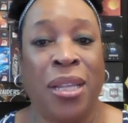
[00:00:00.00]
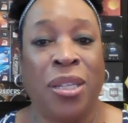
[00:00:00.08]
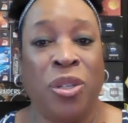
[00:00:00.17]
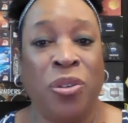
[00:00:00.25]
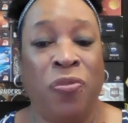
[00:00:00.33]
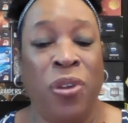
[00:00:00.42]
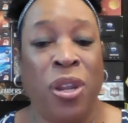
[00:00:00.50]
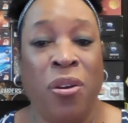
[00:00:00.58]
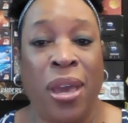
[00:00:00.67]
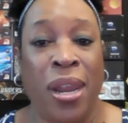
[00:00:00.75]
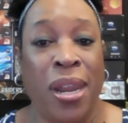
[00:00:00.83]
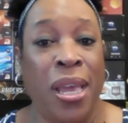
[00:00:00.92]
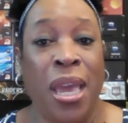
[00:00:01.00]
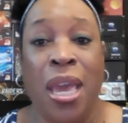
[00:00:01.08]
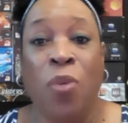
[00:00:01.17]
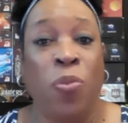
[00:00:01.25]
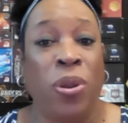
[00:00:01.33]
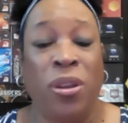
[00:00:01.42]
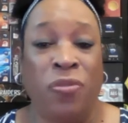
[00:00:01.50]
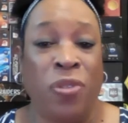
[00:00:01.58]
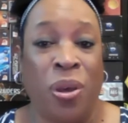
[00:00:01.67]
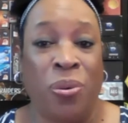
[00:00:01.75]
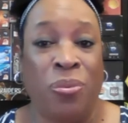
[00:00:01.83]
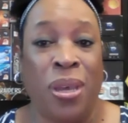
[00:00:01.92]
to do video editing. He wouldn't have
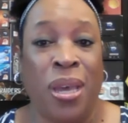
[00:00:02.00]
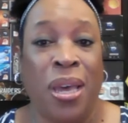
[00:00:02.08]
known.